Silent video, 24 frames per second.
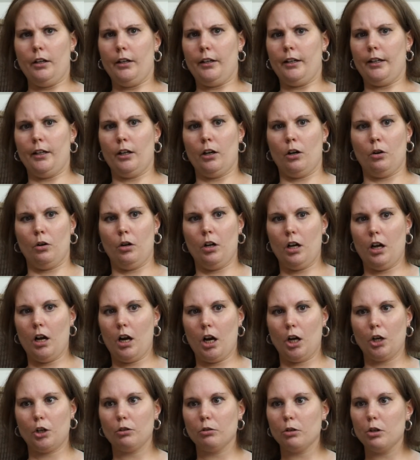
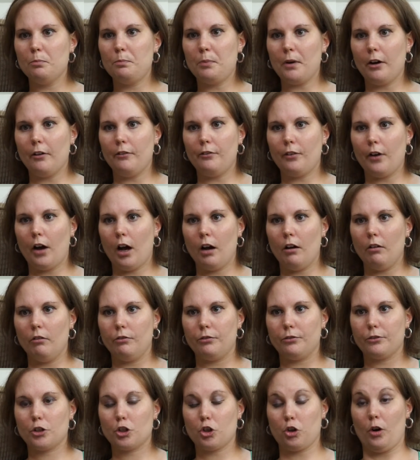a group
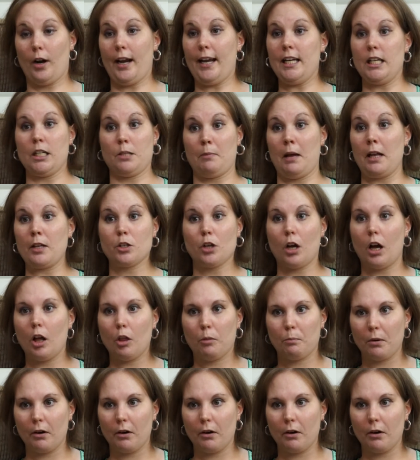of trained mental health